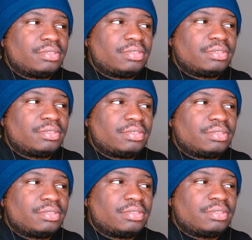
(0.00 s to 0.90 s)

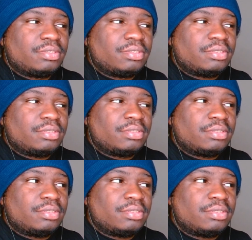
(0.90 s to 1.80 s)

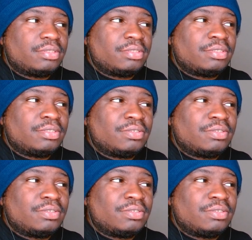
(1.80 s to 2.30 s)
[no speech]